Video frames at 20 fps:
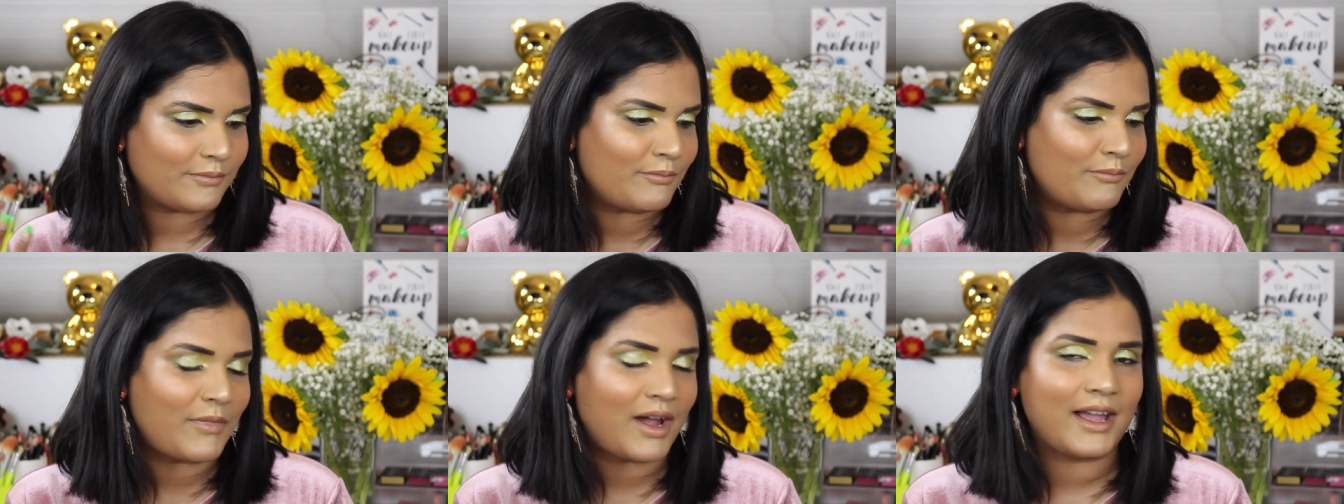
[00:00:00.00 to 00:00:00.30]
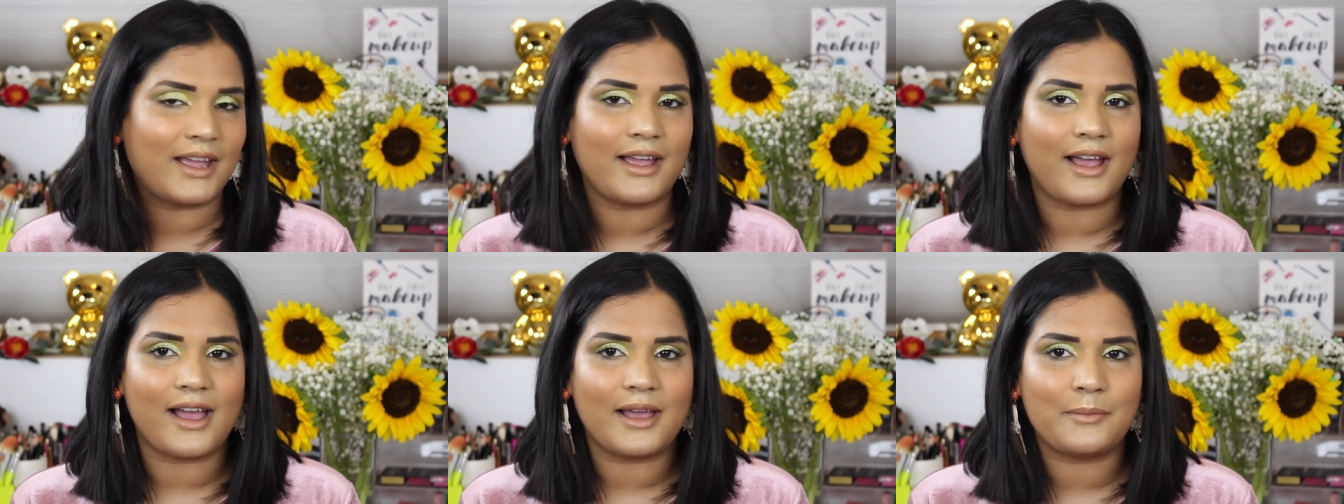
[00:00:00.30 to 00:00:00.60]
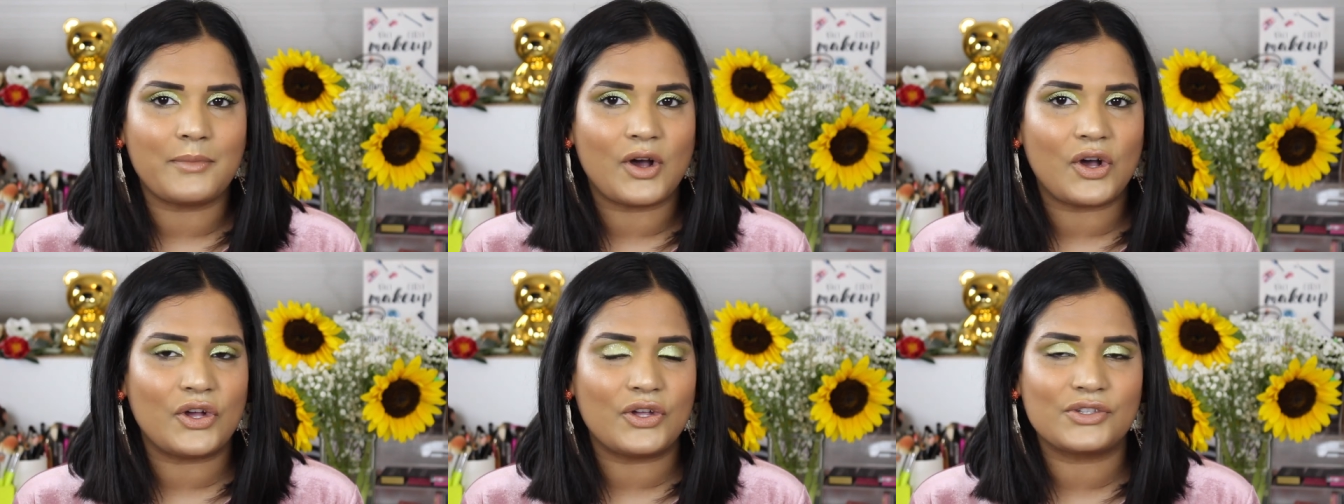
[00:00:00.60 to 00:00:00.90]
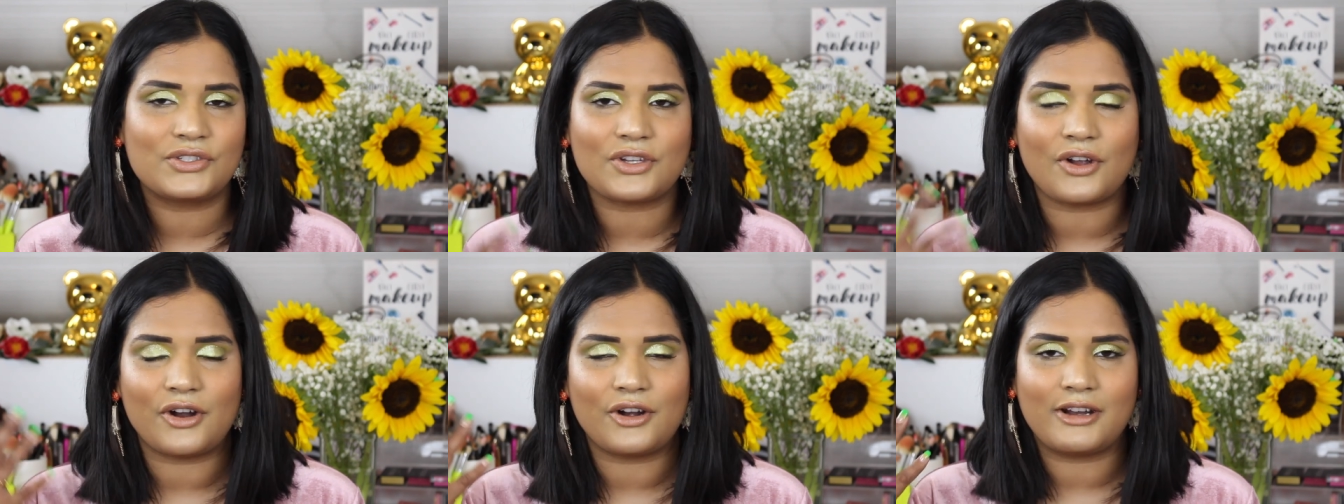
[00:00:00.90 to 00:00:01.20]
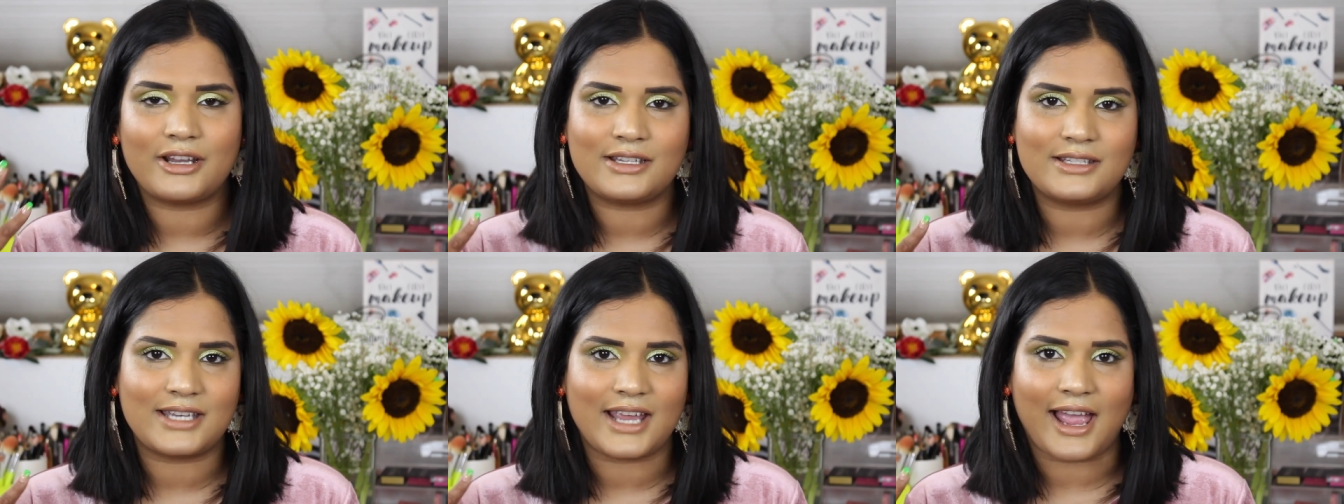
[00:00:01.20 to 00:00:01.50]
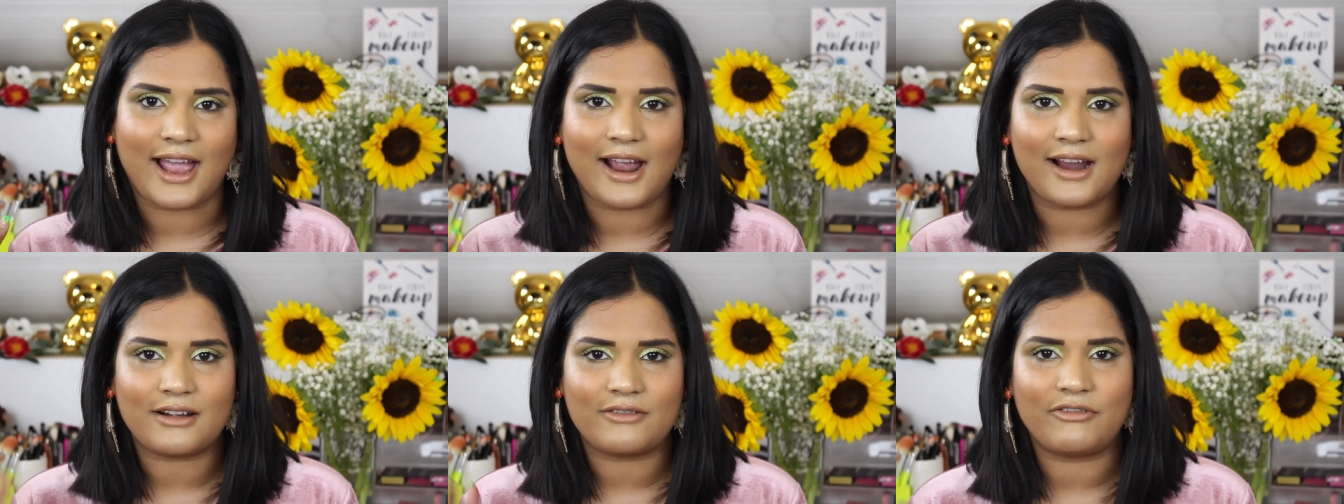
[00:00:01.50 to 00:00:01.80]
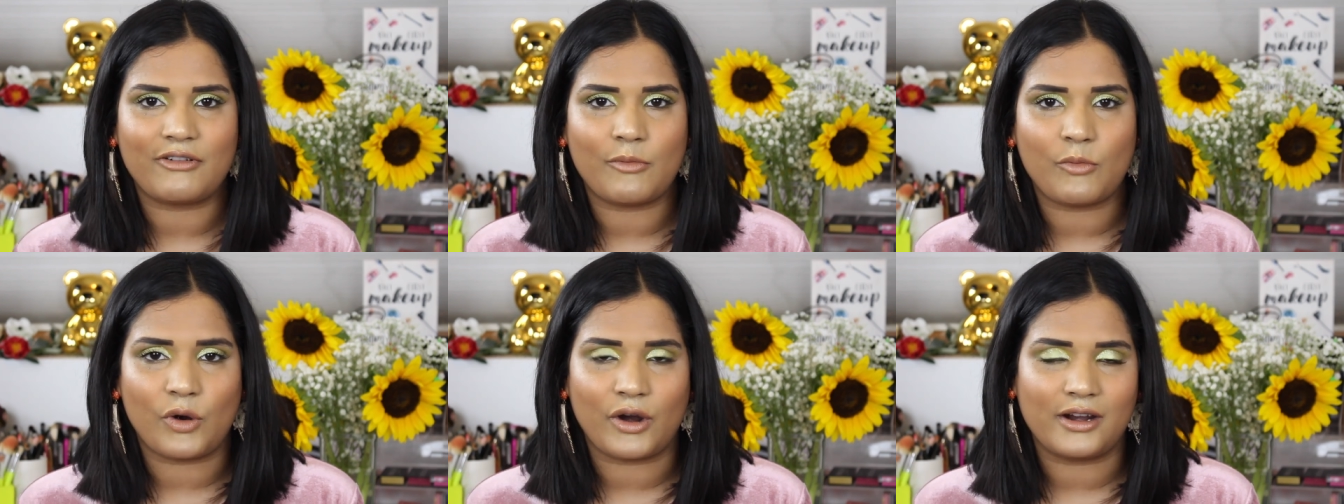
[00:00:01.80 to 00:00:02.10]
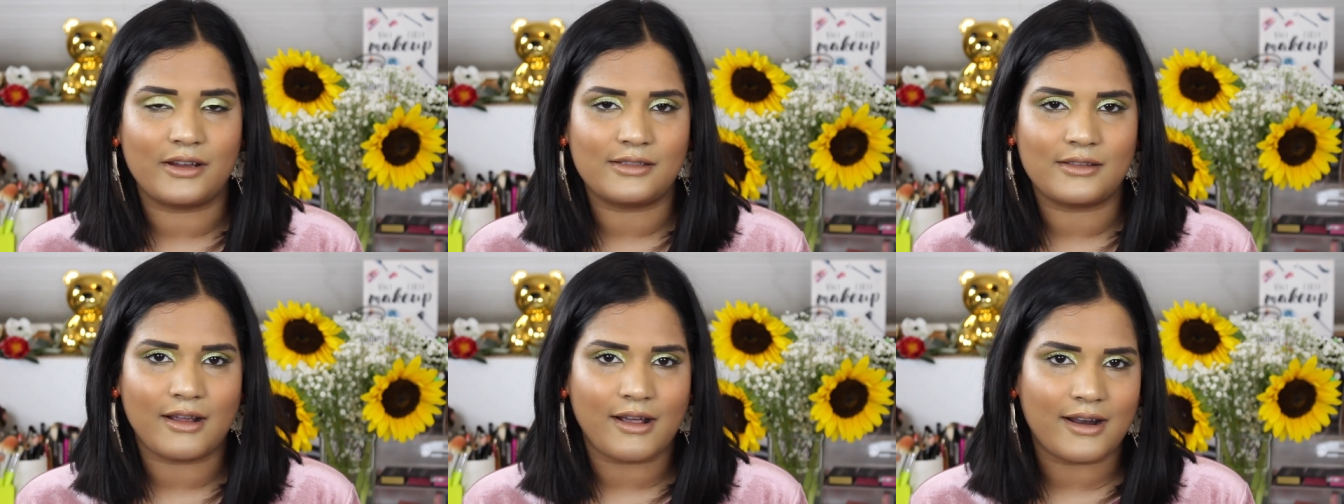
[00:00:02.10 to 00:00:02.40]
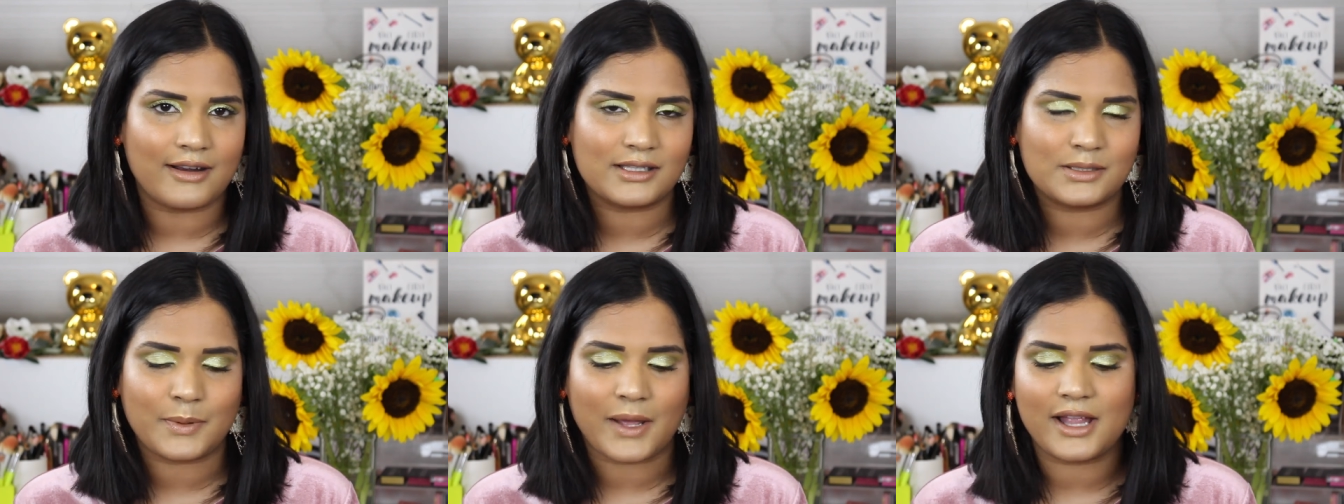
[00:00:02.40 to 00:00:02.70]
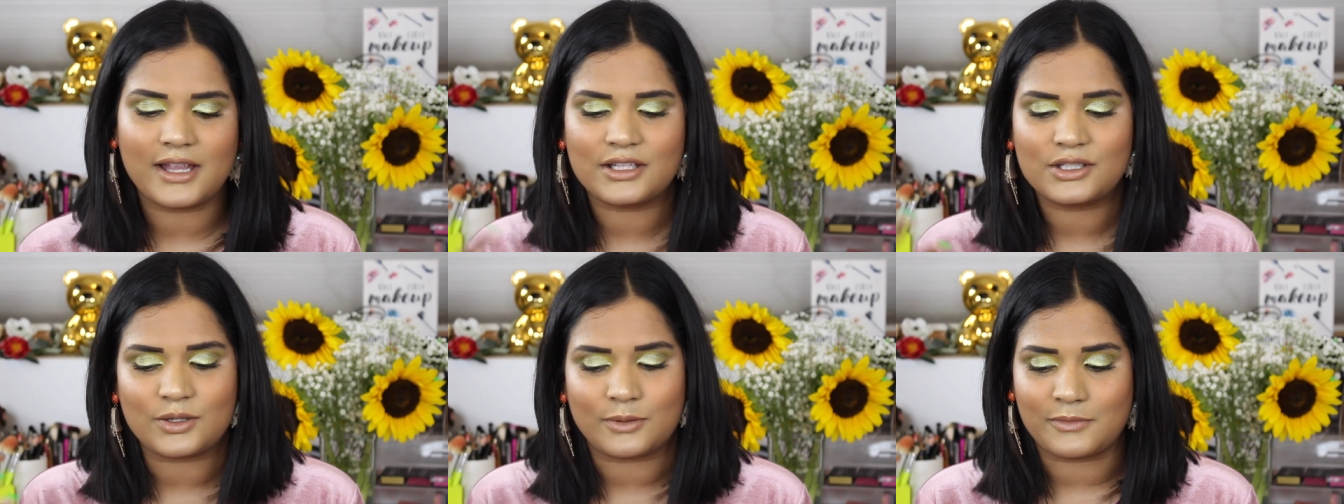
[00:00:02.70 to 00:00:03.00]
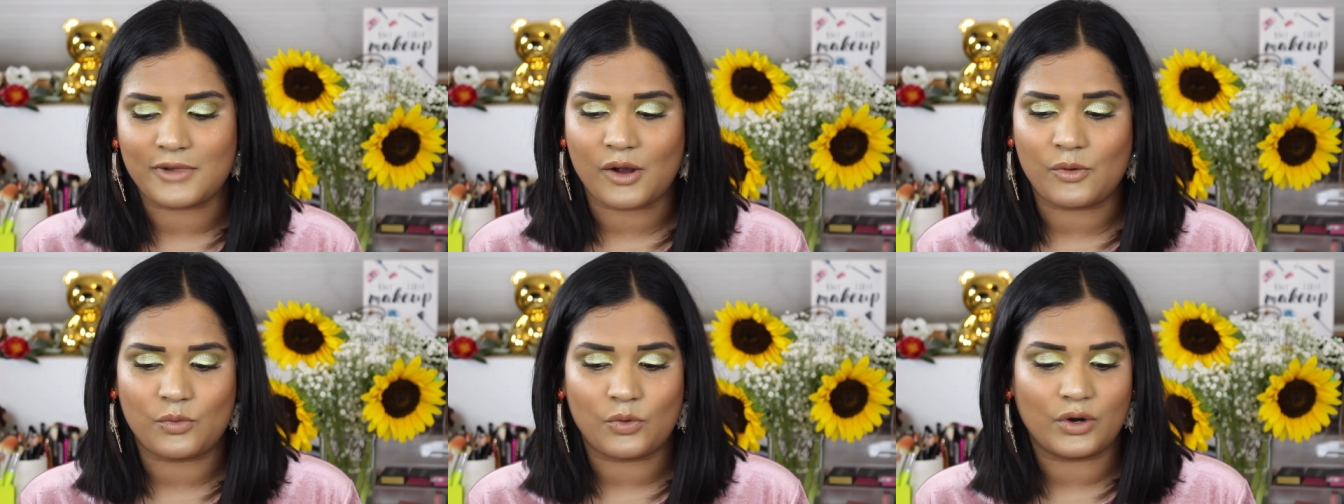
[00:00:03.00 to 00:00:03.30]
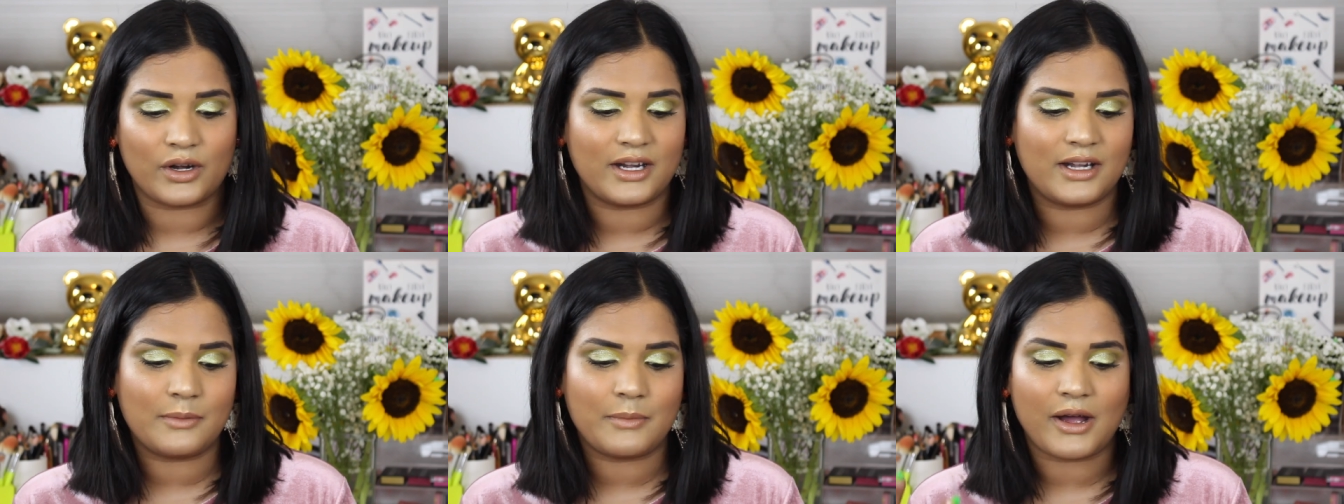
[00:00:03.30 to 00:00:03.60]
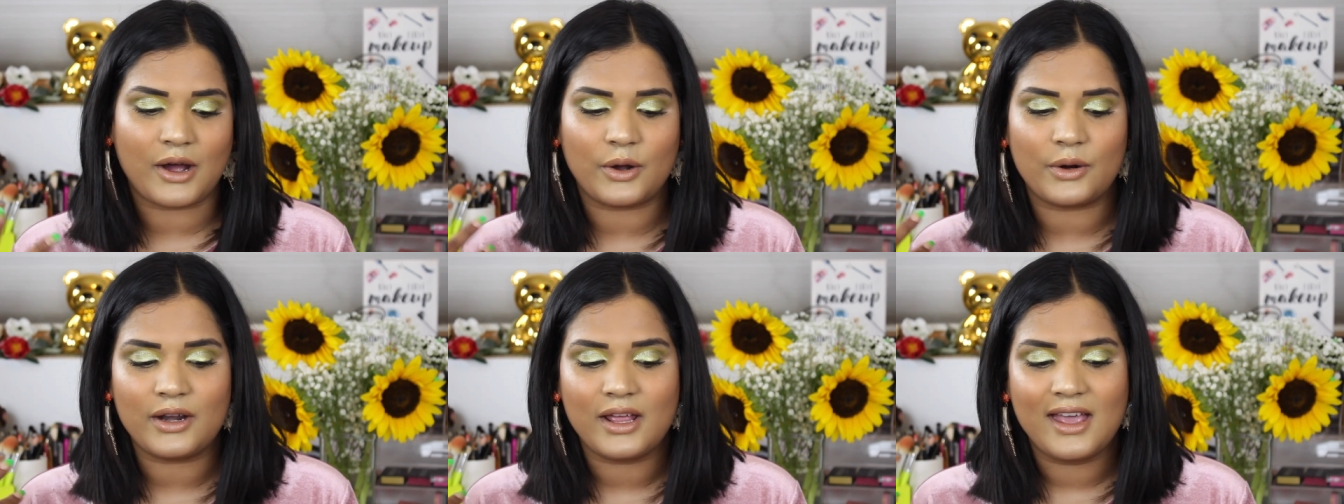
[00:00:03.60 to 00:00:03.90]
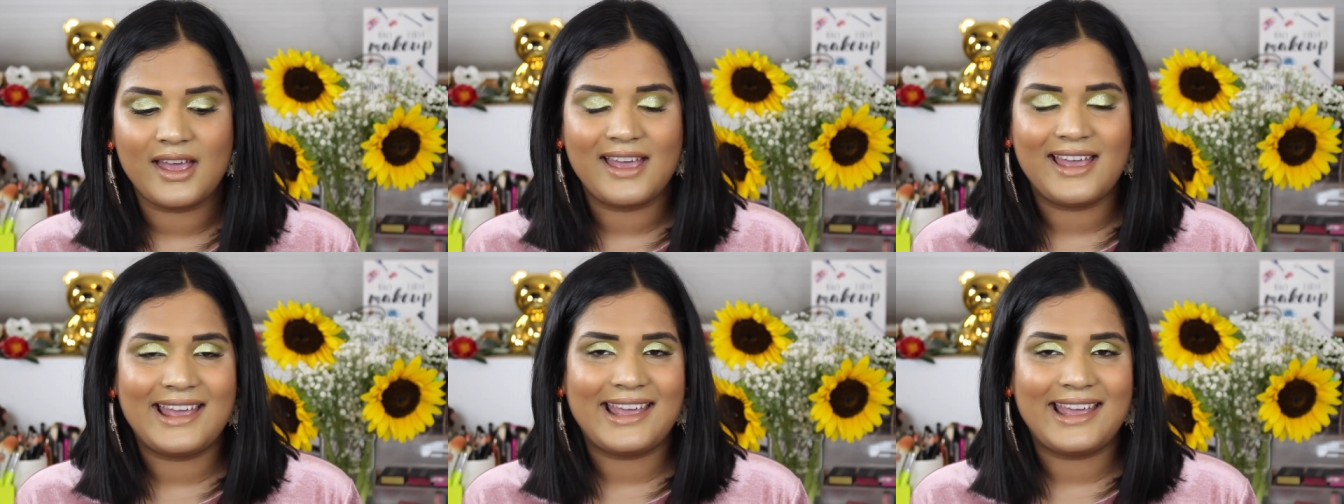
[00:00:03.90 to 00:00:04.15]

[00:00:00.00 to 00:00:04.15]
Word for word: my eyeballs are intact from wearing the Goddess palette, so I'm not worried about